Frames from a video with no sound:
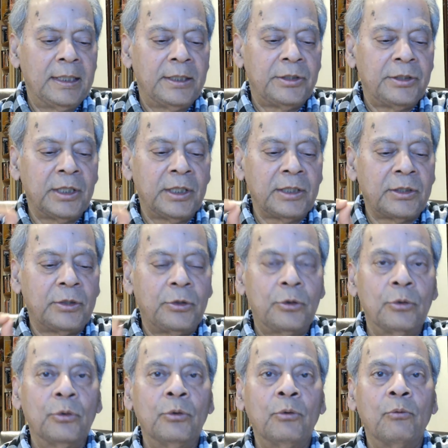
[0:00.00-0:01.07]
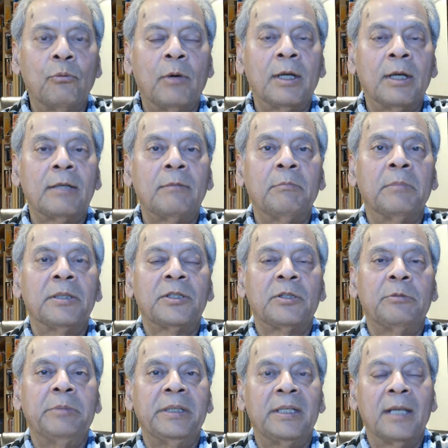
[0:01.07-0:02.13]
just do what
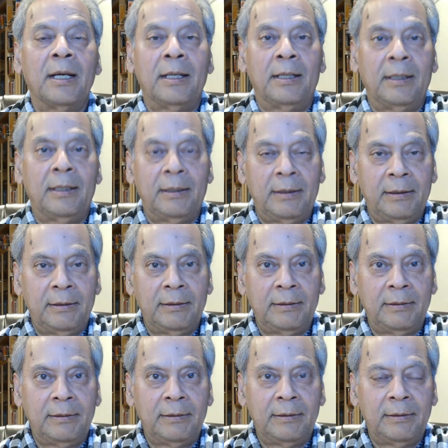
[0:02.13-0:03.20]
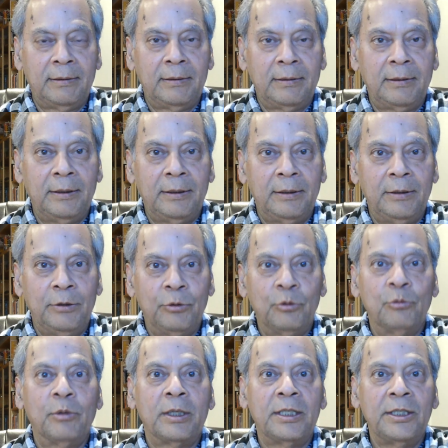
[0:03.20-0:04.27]
must be done. Do
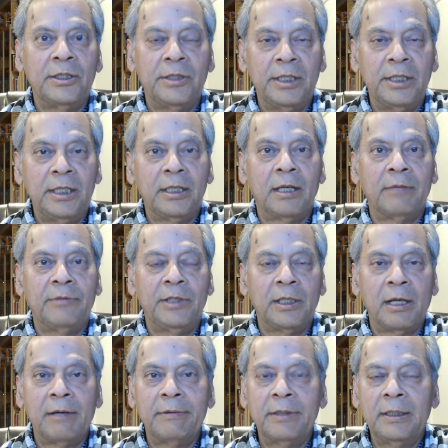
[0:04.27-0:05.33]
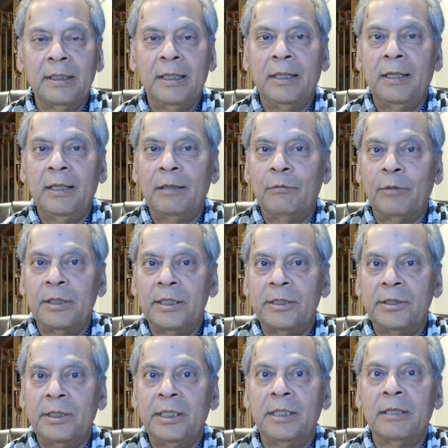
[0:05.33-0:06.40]
what is need of the hour what
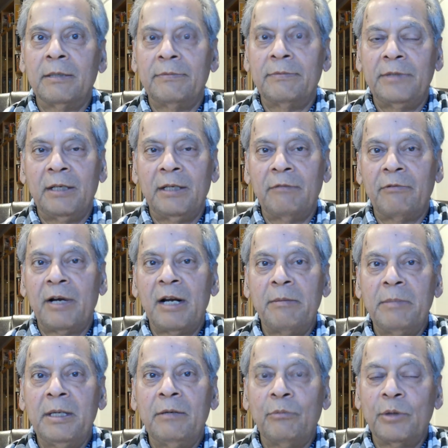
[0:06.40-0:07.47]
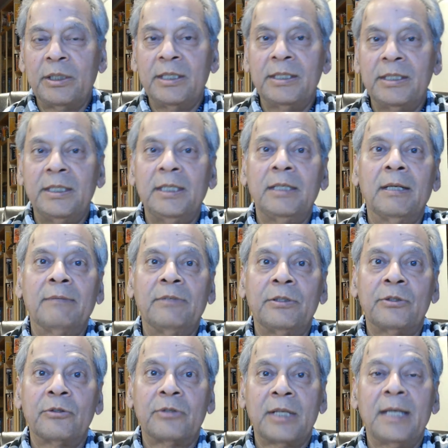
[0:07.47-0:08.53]
is need of the environment, what is need of the
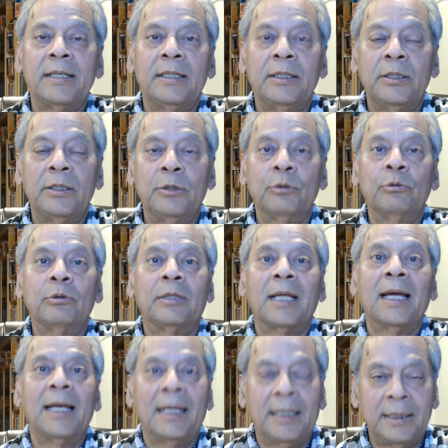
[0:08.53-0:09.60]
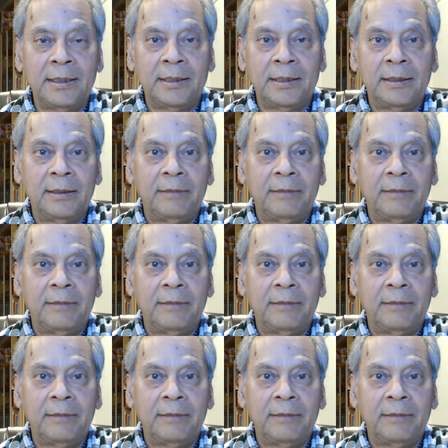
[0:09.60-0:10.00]
society. Do that,